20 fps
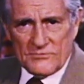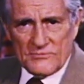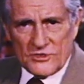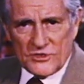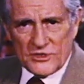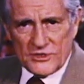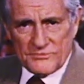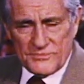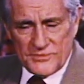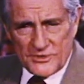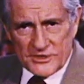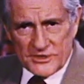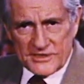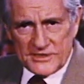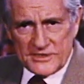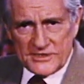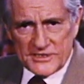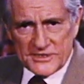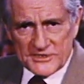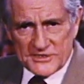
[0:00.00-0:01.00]
More
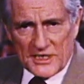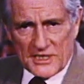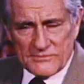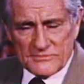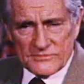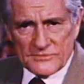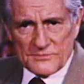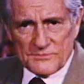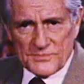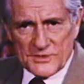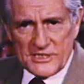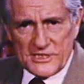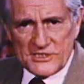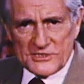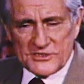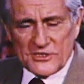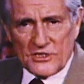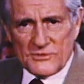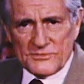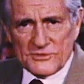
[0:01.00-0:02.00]
important, disarmament
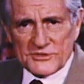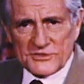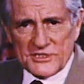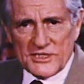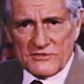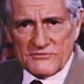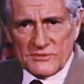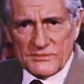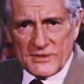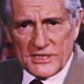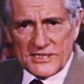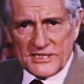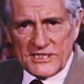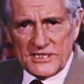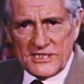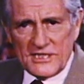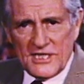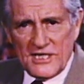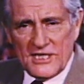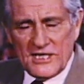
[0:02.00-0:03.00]
pleased almost
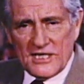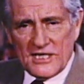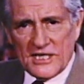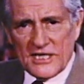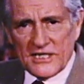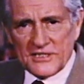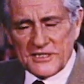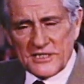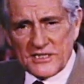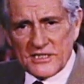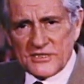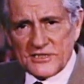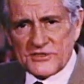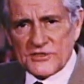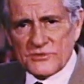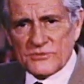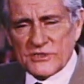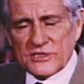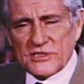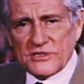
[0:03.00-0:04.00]
everybody,
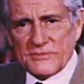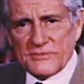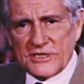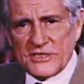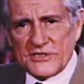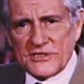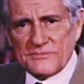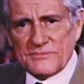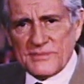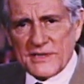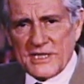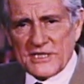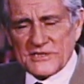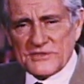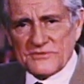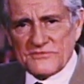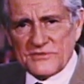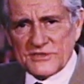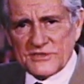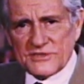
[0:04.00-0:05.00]
idealists who were committed to
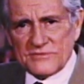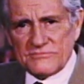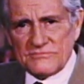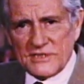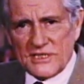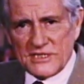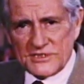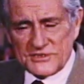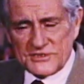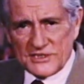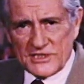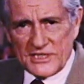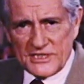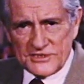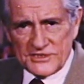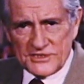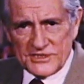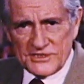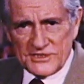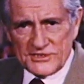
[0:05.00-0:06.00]
pacifism,
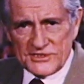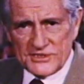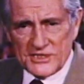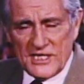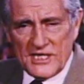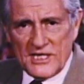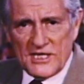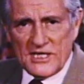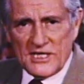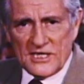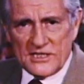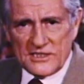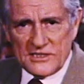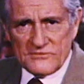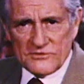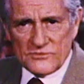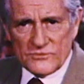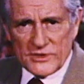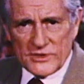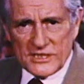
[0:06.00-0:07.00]
isolationists, and
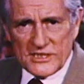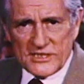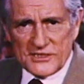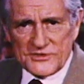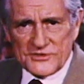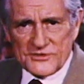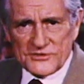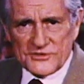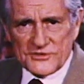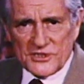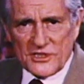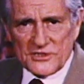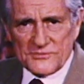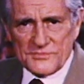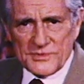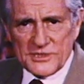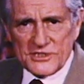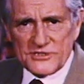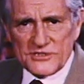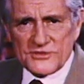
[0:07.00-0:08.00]
even realists who
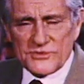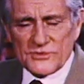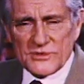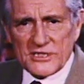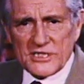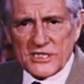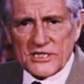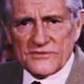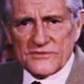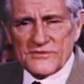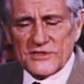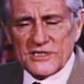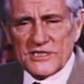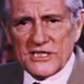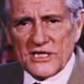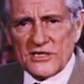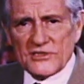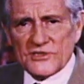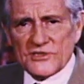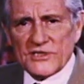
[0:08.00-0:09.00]
sought peace through a carefully
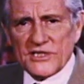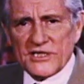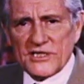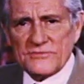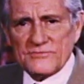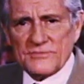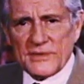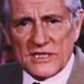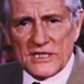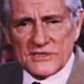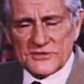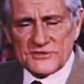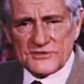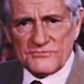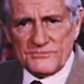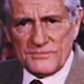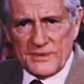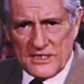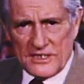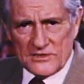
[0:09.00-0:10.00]
calculated balance
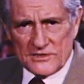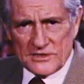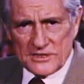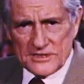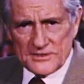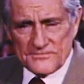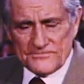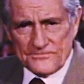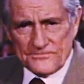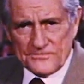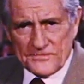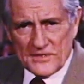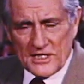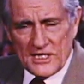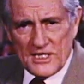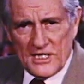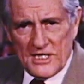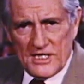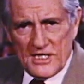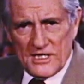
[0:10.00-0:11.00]
of power.
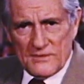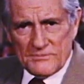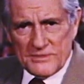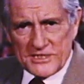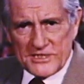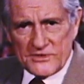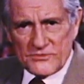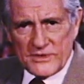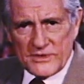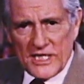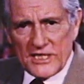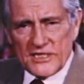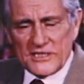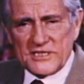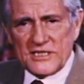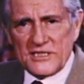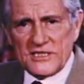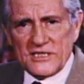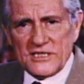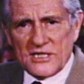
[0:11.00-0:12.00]
But in
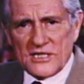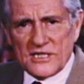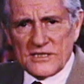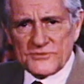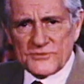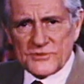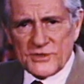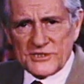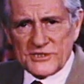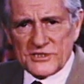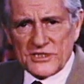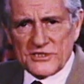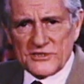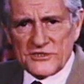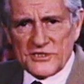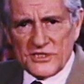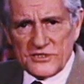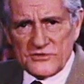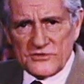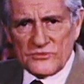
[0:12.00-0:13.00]
reality, the arms race
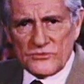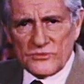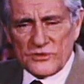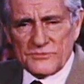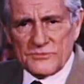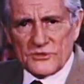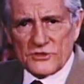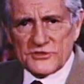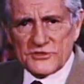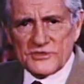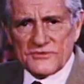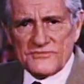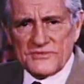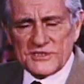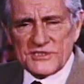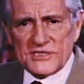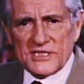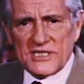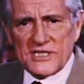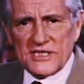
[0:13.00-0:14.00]
continued with more
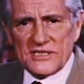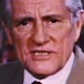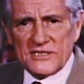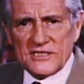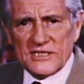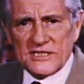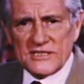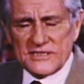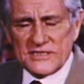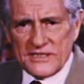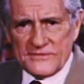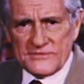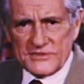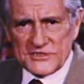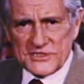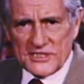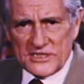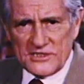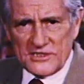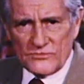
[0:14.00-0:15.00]
sophisticated and
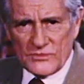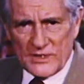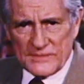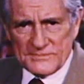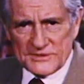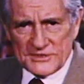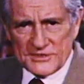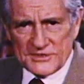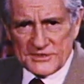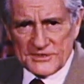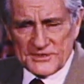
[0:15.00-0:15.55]
devastating weapons.